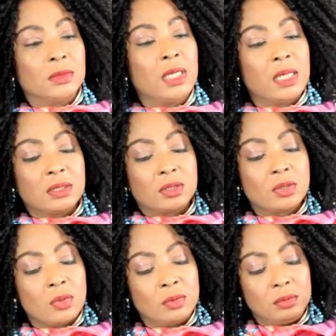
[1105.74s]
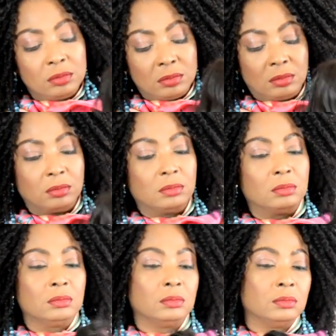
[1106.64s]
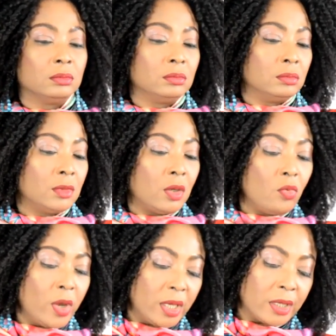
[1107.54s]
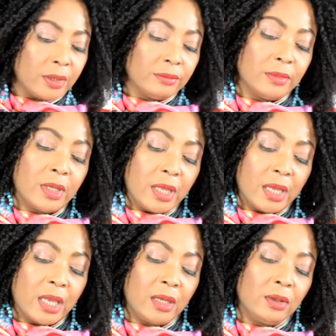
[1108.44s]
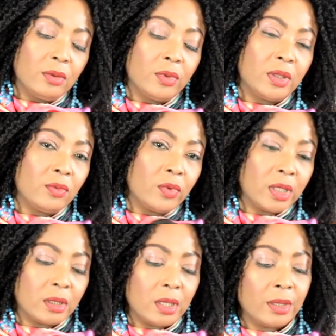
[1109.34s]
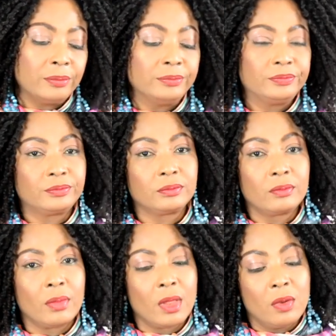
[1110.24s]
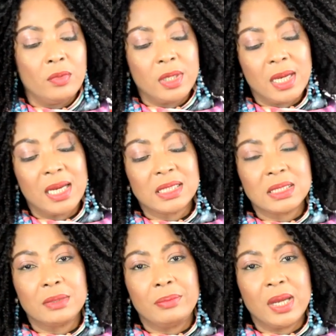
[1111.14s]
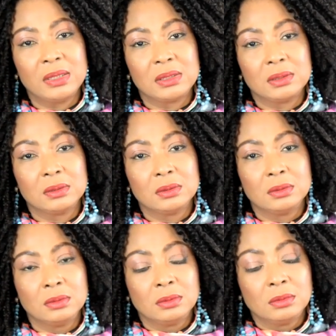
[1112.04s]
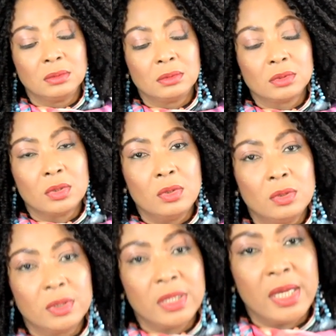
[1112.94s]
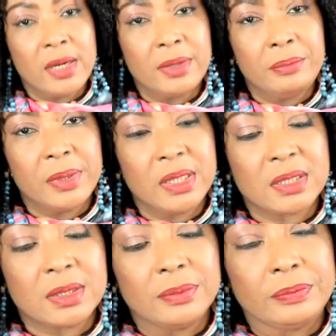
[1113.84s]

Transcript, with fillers: hand sewn wig, again with the wig um, with the elastic band to hold the hair in place.